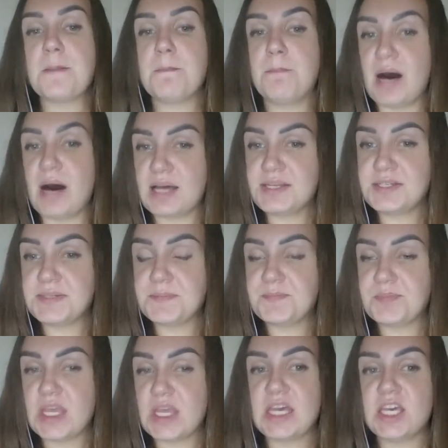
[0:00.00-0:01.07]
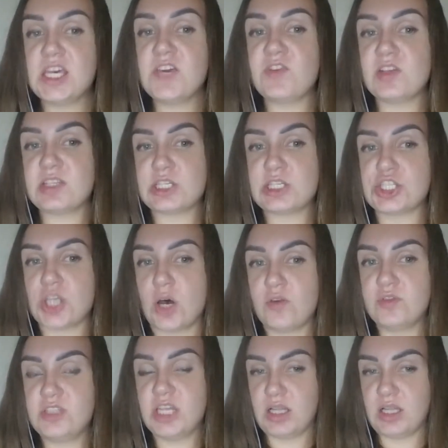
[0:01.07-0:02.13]
But If it's a
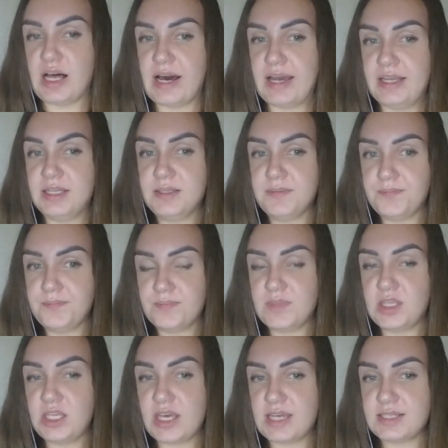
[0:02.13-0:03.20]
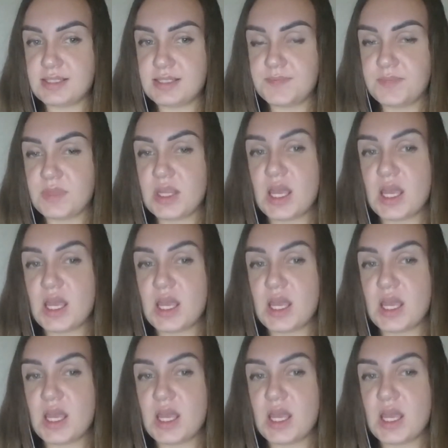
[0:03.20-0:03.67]
soft decline, yes,